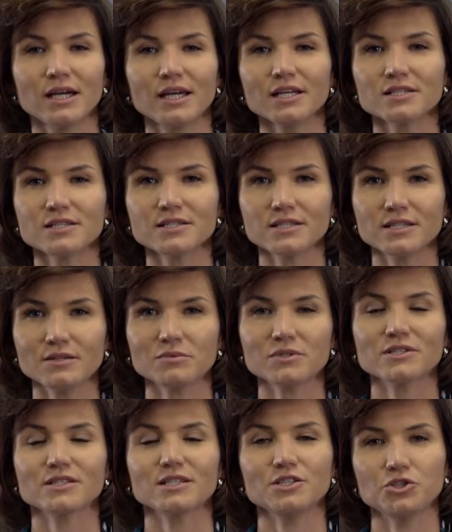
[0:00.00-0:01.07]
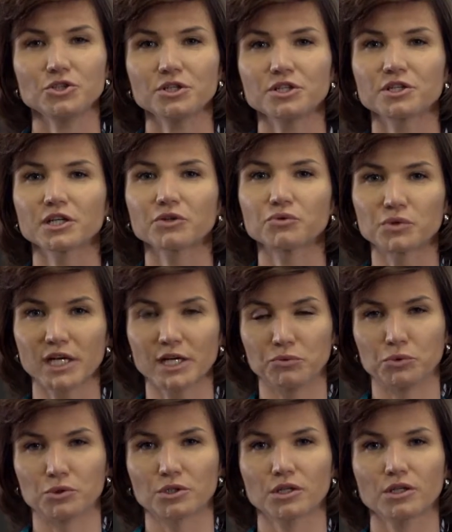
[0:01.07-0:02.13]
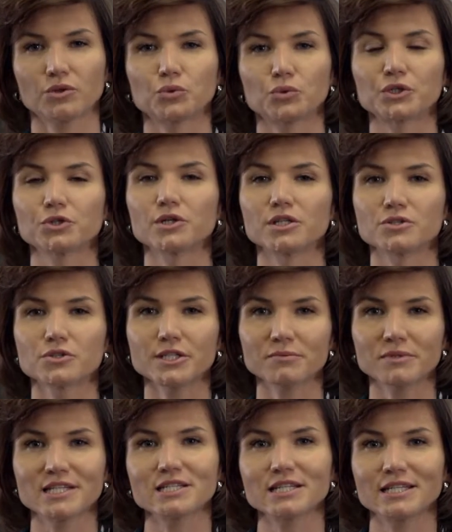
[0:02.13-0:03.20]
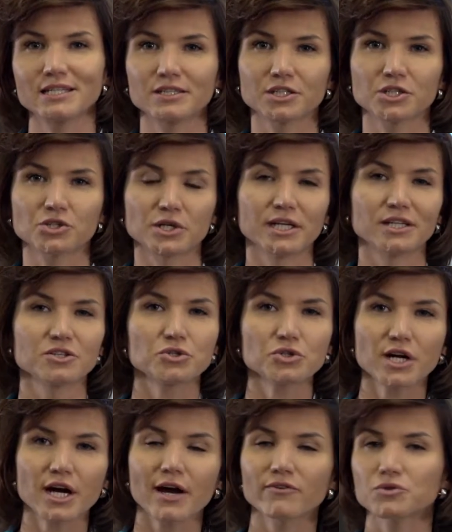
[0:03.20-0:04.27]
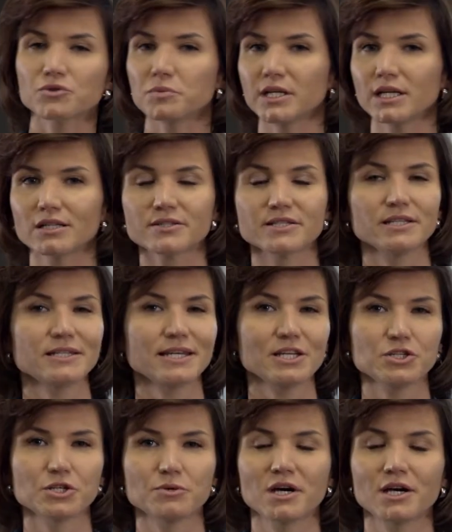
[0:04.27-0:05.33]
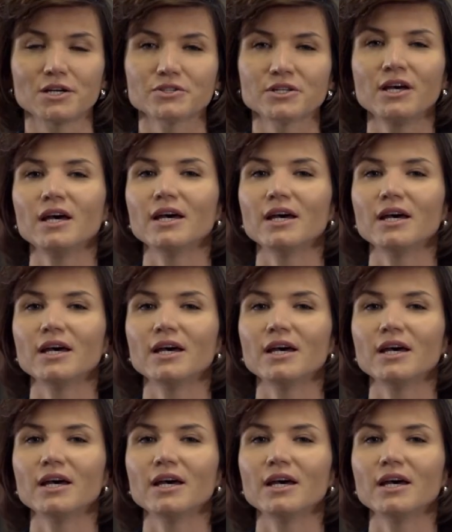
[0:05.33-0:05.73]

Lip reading: It's Siemens engineering framework where you can seamlessly integrate drives, PLCs, HMIs,